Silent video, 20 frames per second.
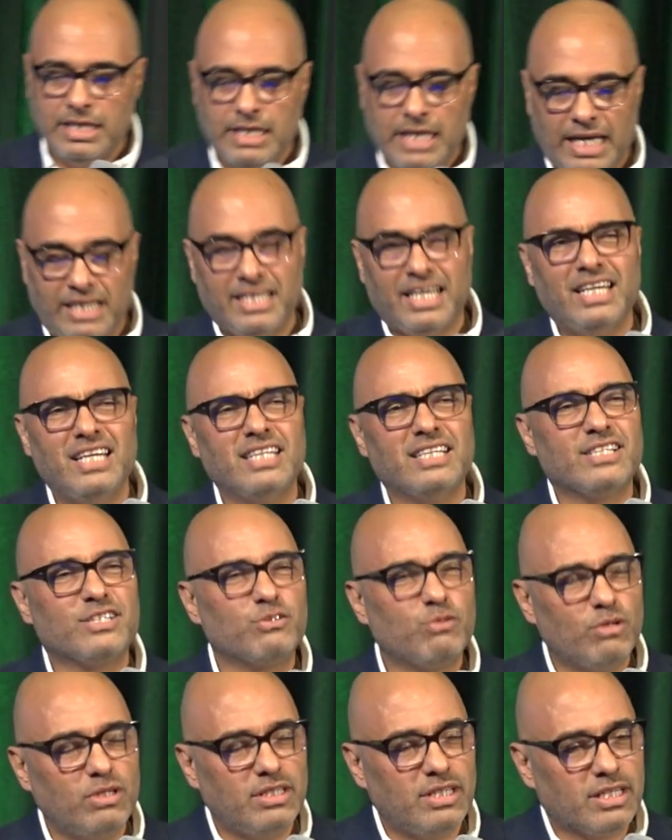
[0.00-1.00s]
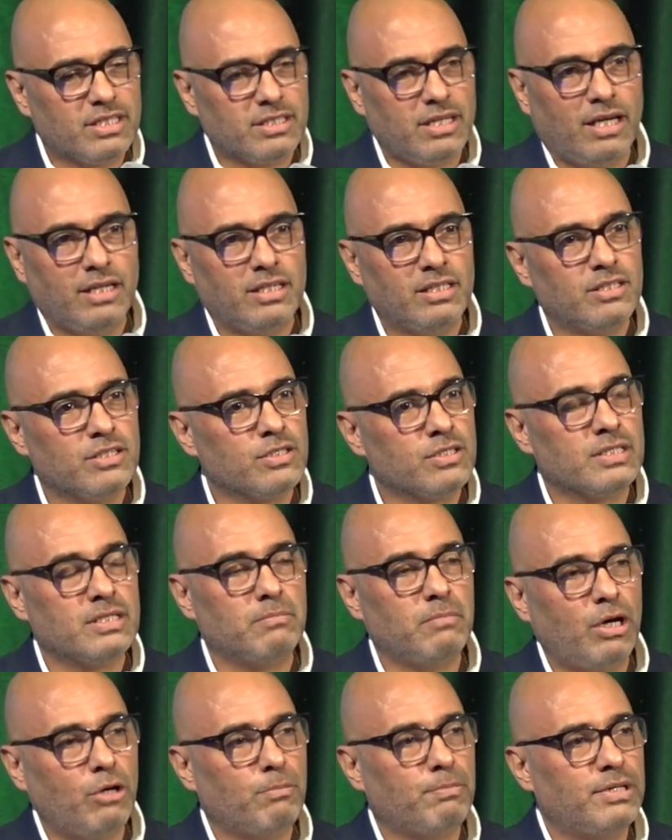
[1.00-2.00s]
And getting the student excited is, in
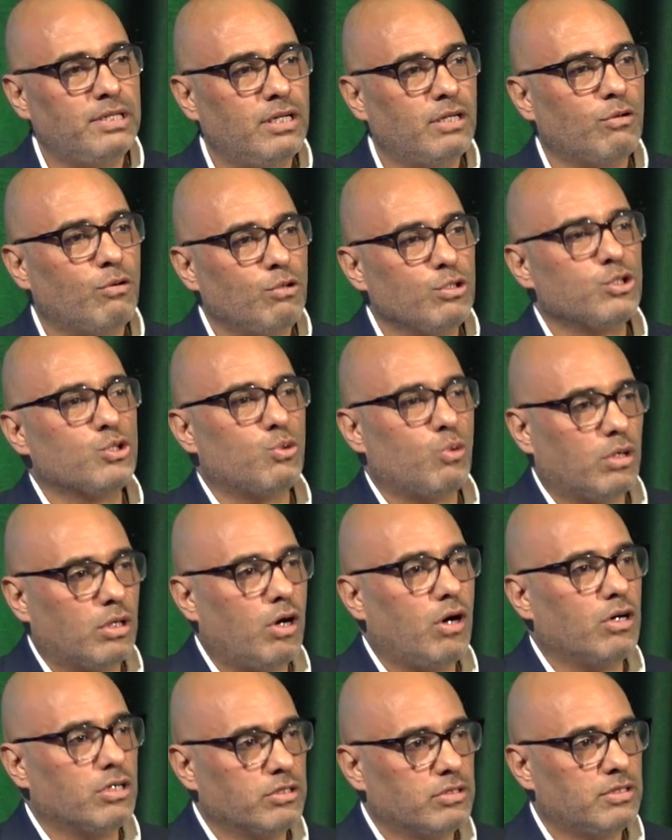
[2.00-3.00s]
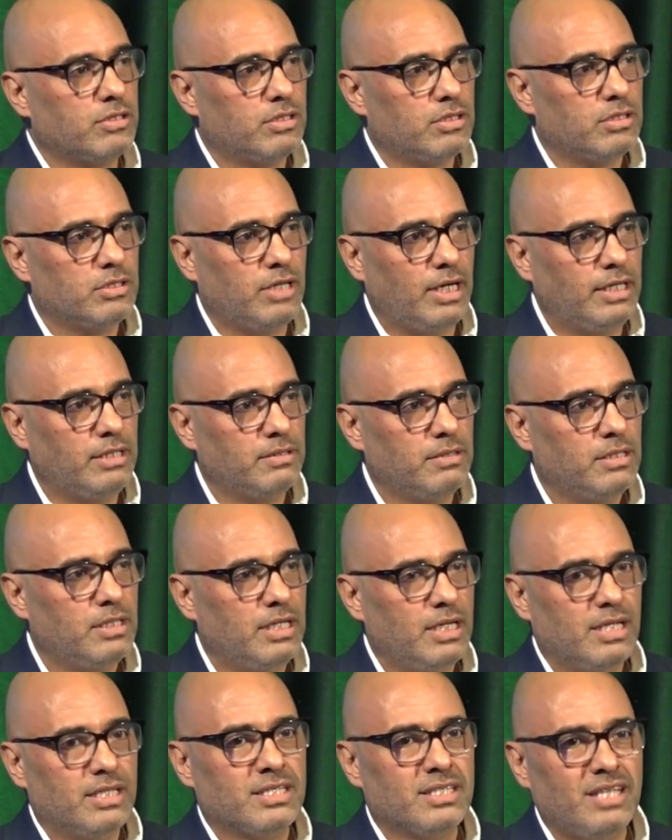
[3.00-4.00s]
my opinion, also an art, right?
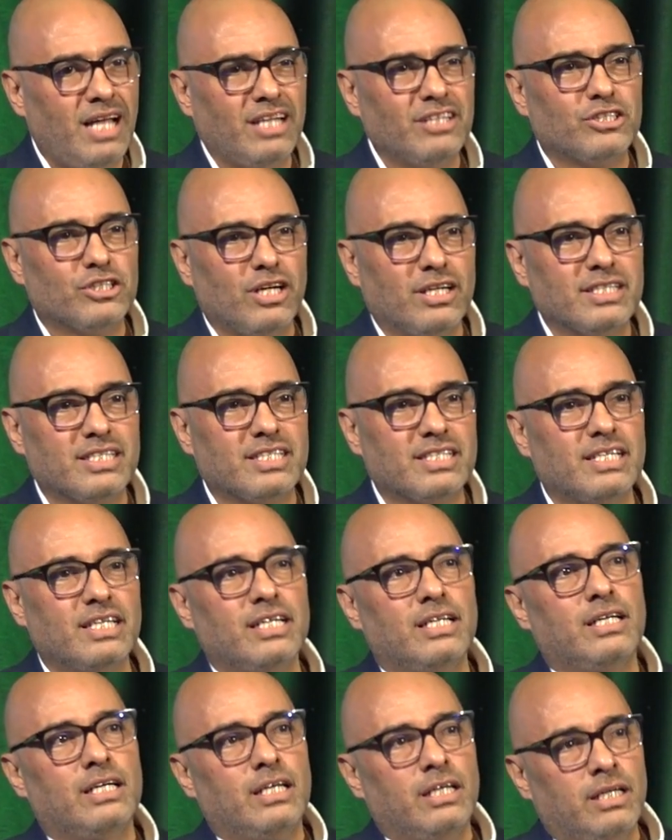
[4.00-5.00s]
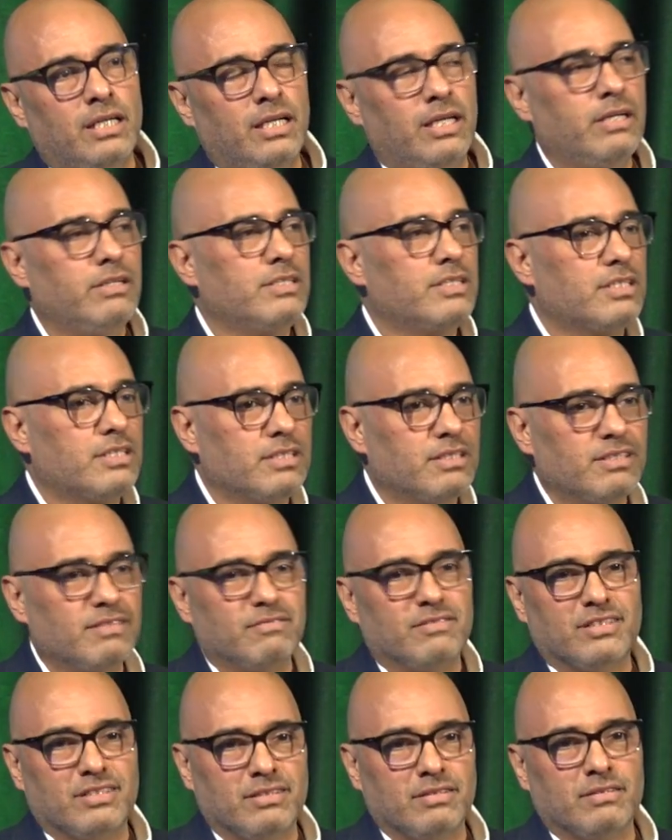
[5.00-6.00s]
It's not just, here's
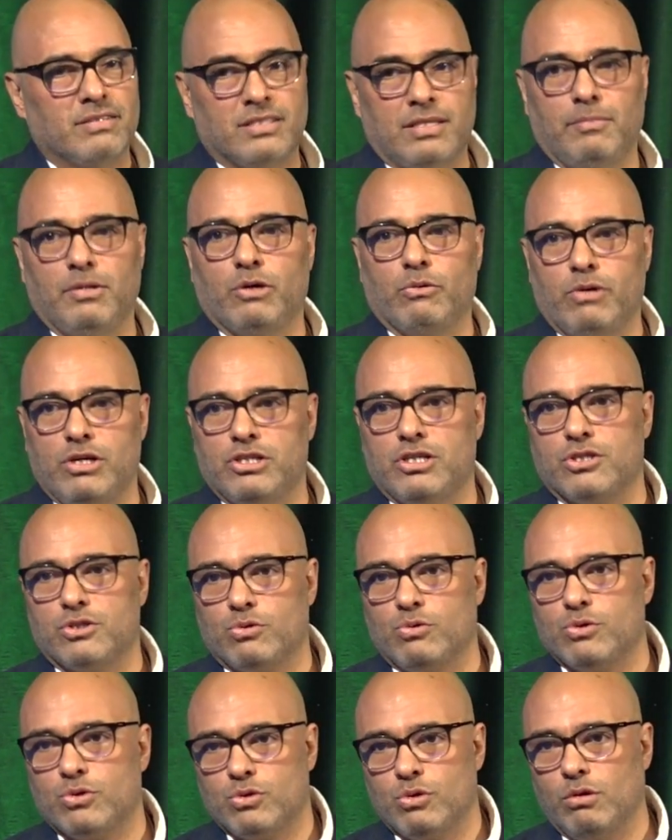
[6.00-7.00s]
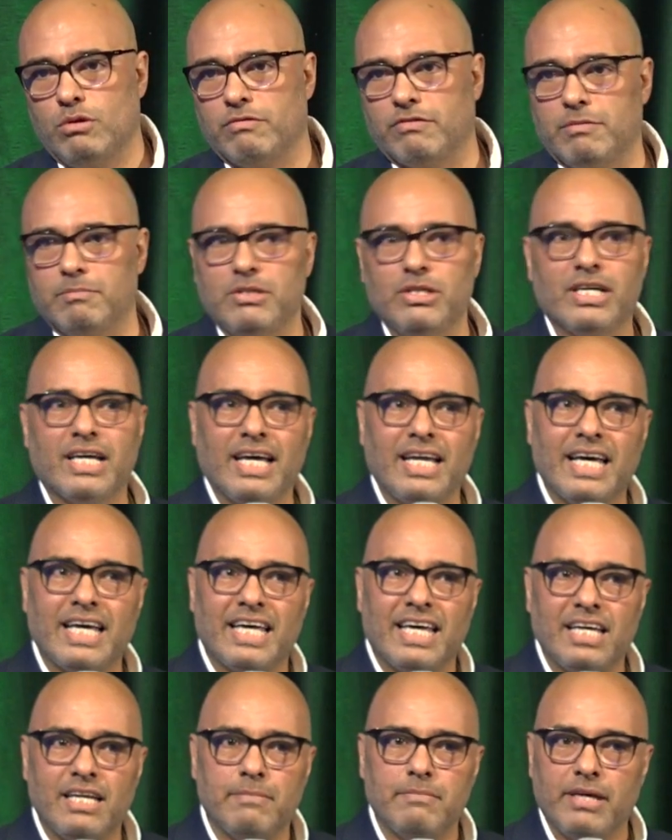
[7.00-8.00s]
some equations, go solve them. You gotta
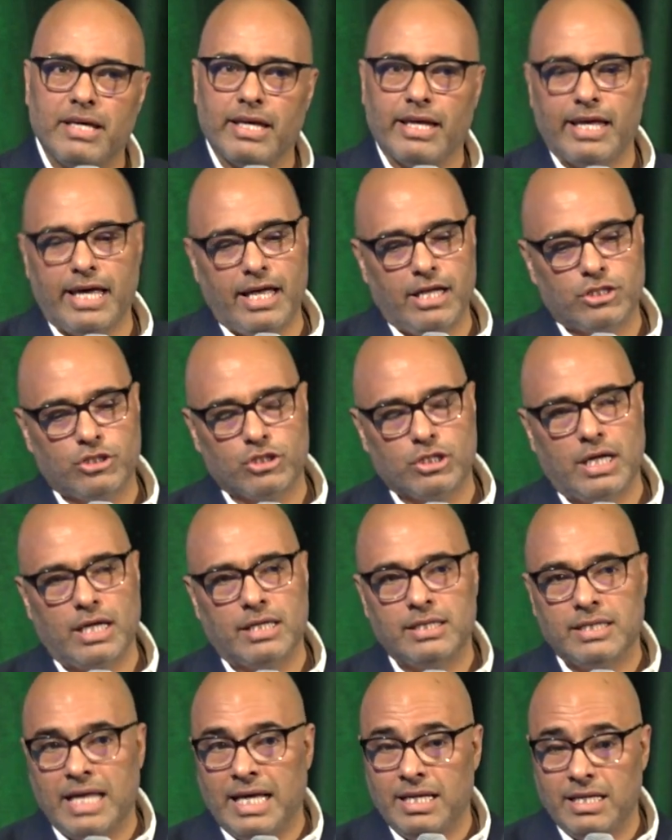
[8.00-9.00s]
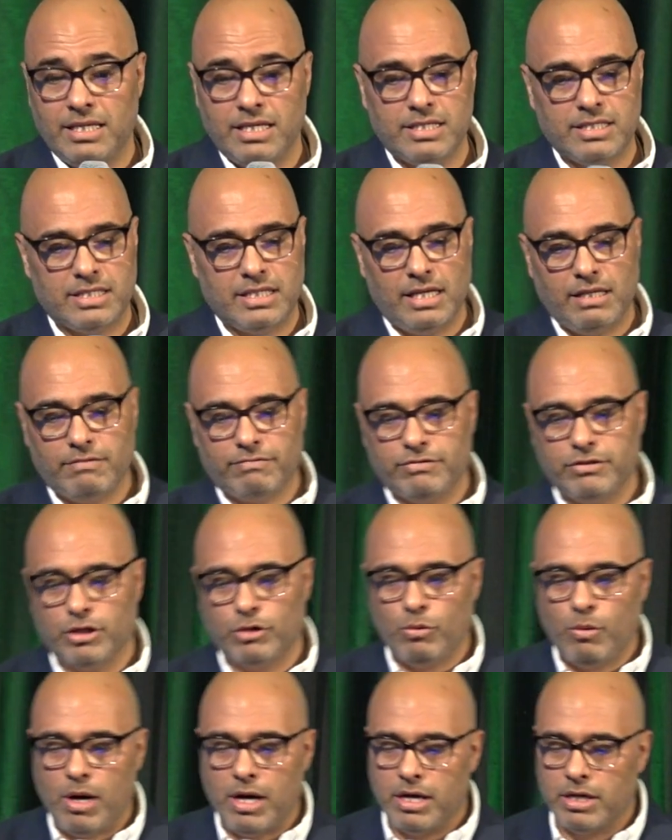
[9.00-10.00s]
get them engaged, and that in itself
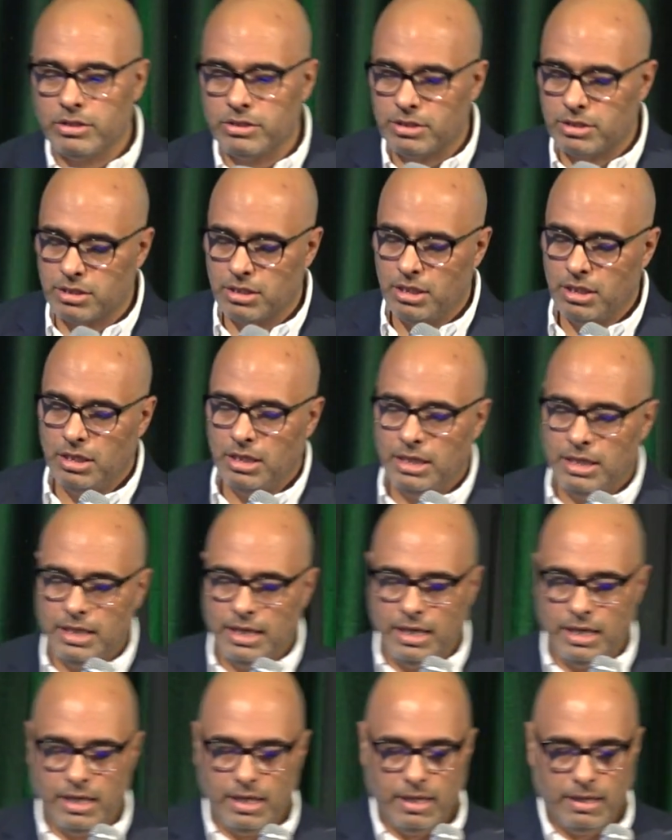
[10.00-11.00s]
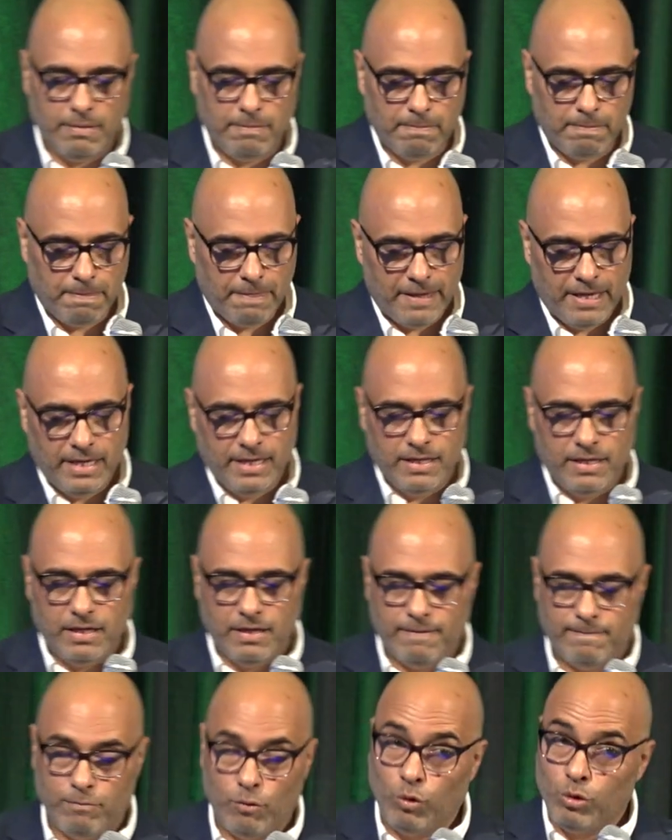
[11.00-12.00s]
requires
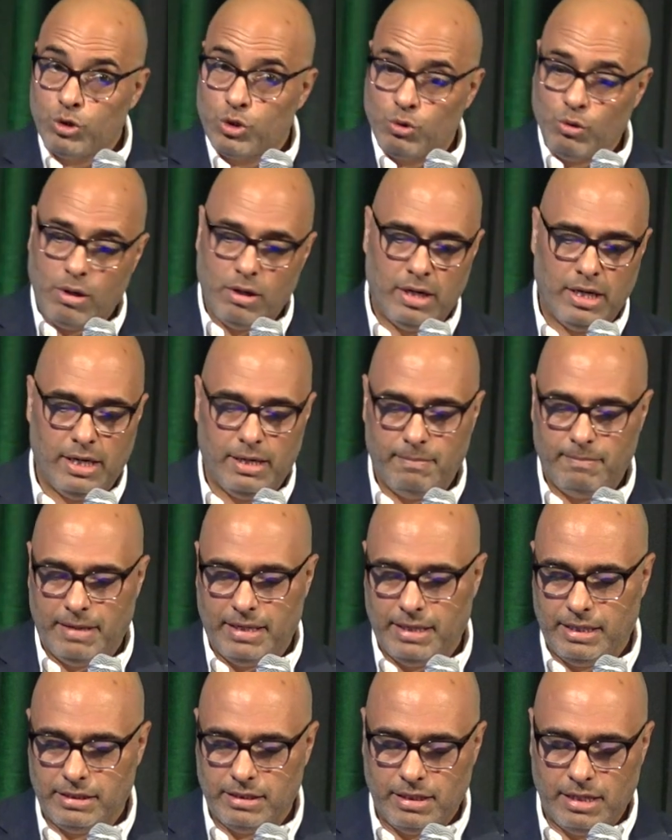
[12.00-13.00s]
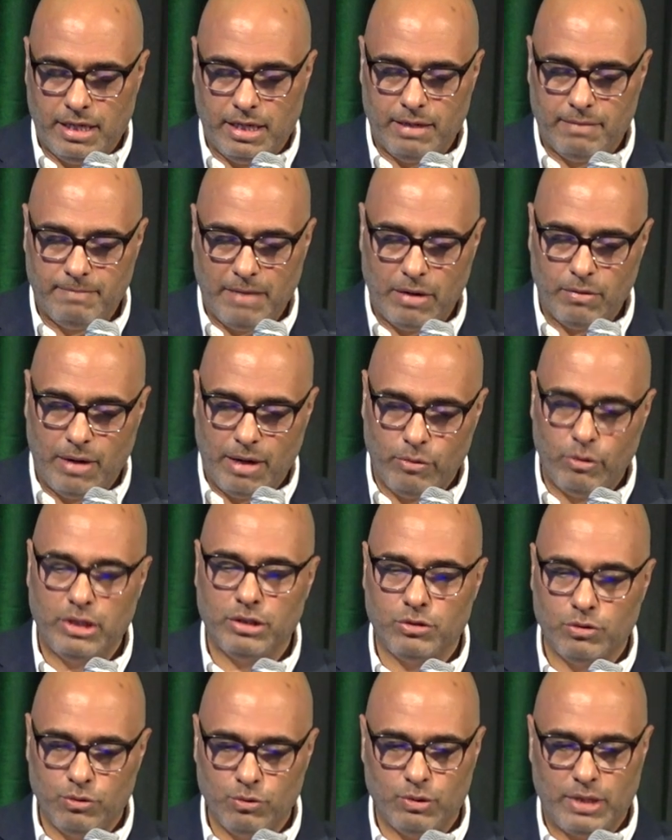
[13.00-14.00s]
also a way
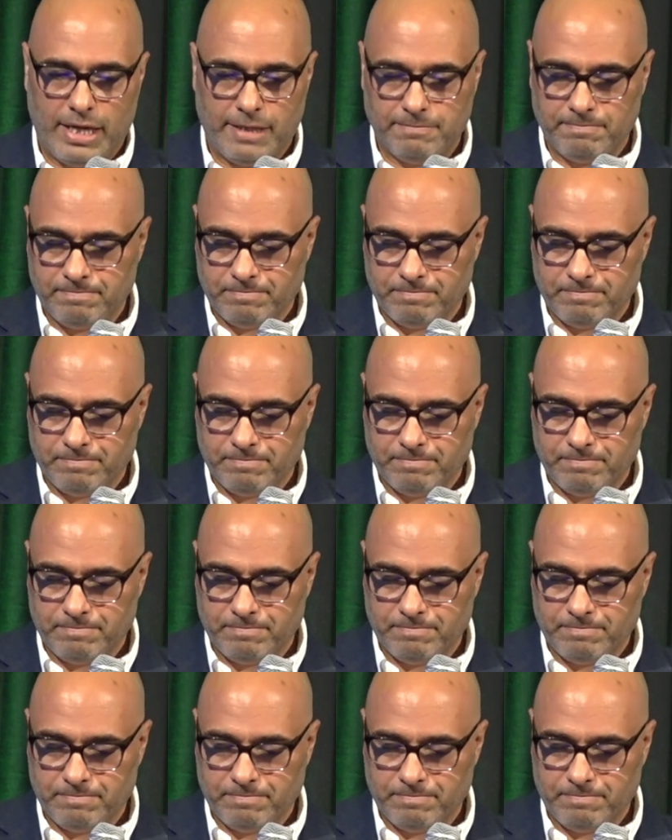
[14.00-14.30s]
to do that.